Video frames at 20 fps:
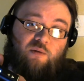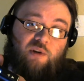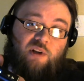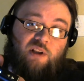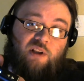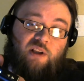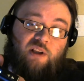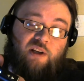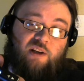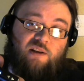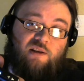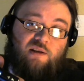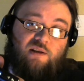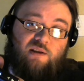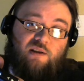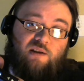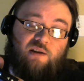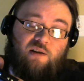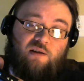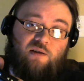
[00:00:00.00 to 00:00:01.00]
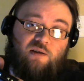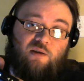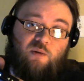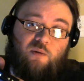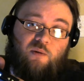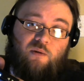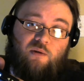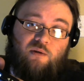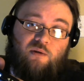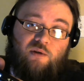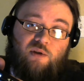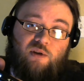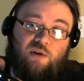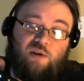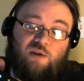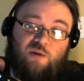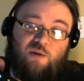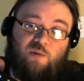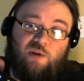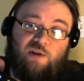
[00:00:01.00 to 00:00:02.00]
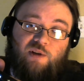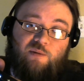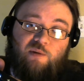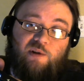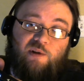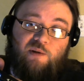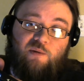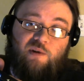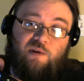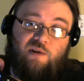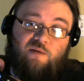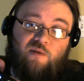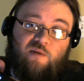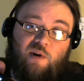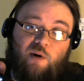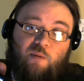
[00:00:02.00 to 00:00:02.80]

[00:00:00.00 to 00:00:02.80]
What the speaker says: 3 clicks to switch between